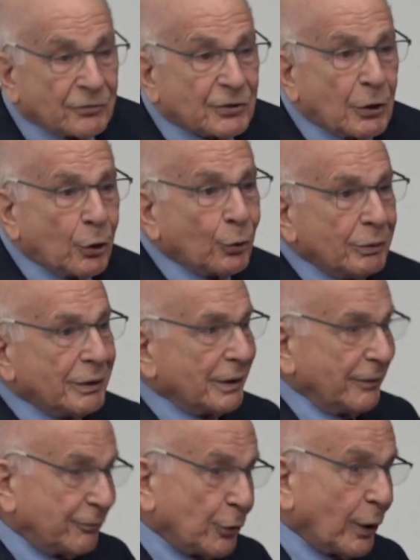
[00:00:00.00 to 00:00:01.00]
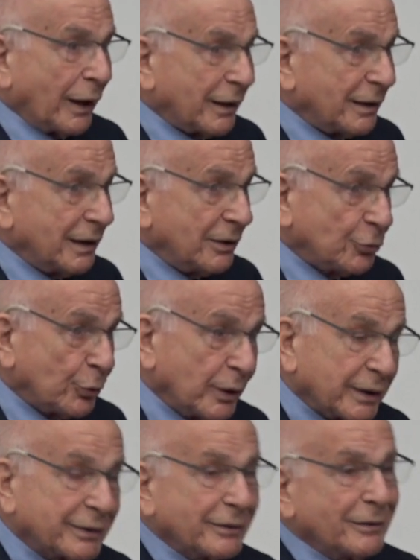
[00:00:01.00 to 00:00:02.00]
So if you had an
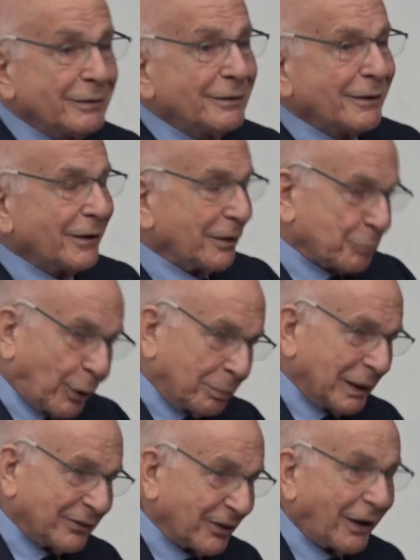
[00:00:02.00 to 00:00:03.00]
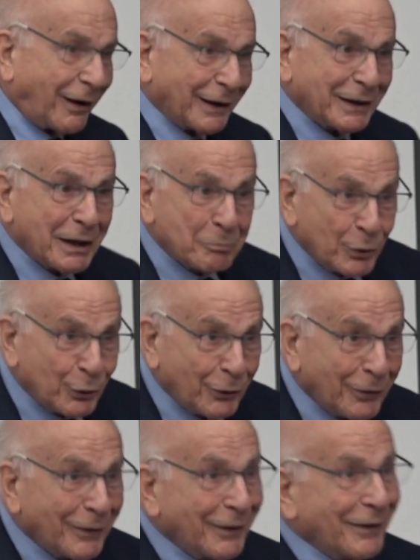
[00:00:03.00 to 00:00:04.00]
intuition, it probably is a high
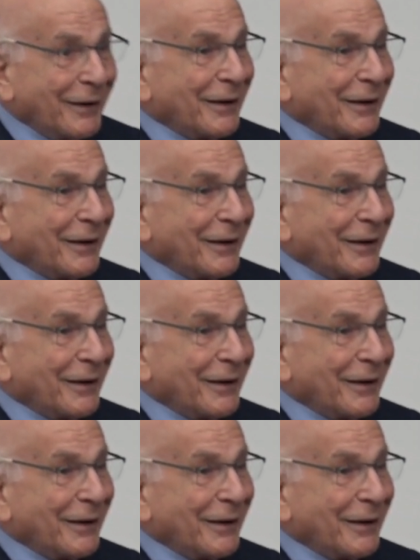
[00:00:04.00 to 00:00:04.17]
number.